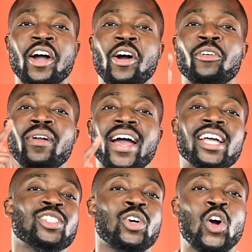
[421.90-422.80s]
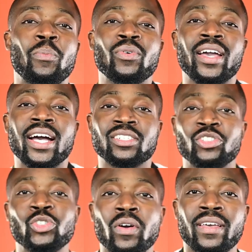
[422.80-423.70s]
All right, so I hope you guys
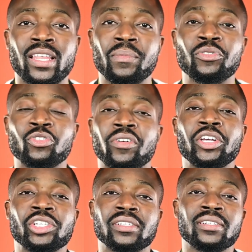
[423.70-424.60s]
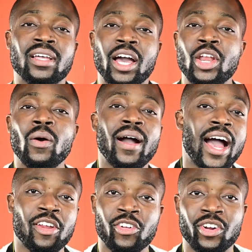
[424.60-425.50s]
enjoyed that demonstration. I know
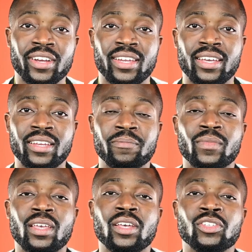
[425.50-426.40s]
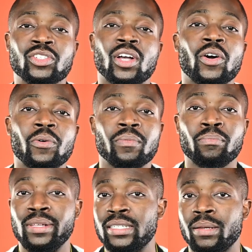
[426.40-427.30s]
I sure did. So
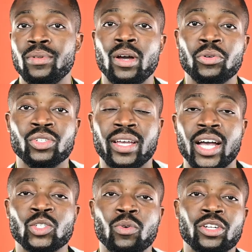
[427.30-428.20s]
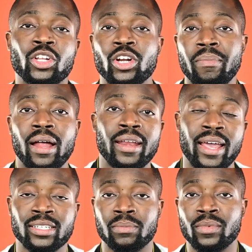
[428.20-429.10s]
please let me know what you guys wanted to learn about
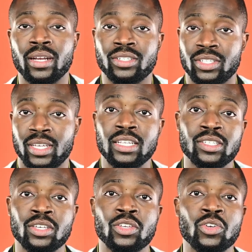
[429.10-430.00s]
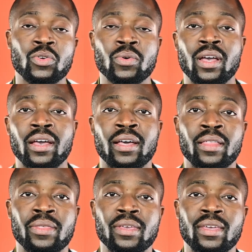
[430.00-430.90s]
next. I'm gonna just continue
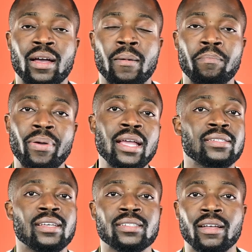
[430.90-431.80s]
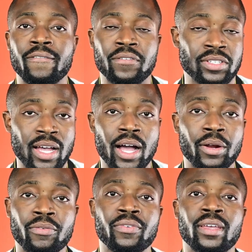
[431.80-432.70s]
the basics of
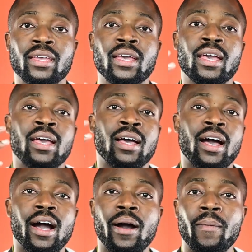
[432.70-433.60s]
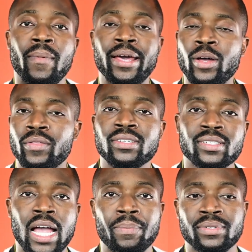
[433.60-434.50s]
photography. I know this
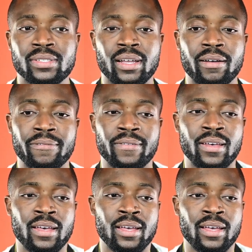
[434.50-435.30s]
type of stuff,